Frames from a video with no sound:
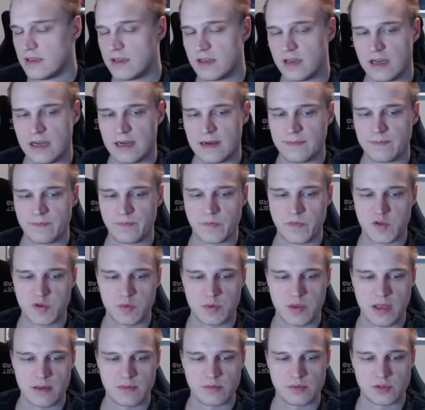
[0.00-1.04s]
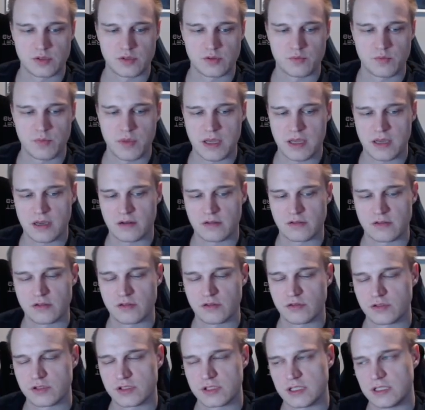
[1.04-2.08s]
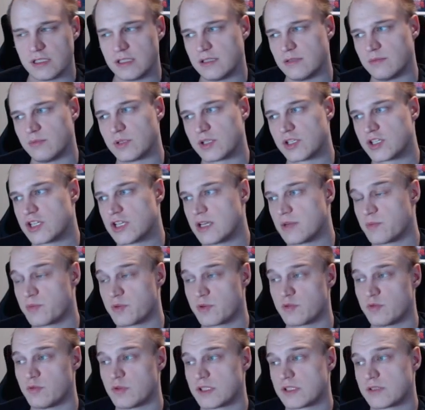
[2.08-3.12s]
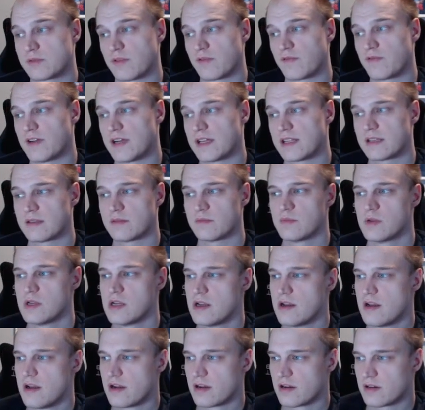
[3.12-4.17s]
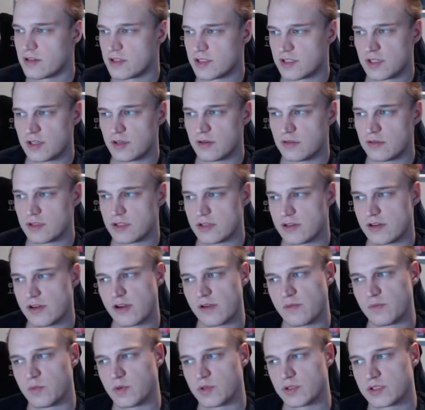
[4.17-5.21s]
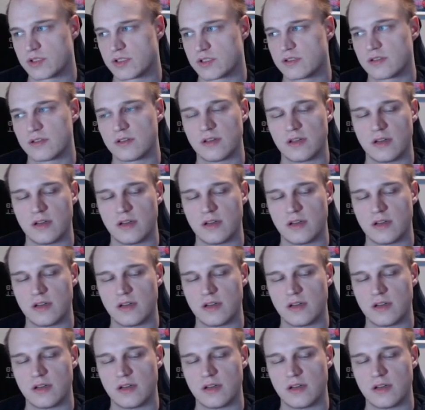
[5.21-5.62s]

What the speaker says: to be able to make our nulls a little bit cheaper once we find them. Because the nulls are our most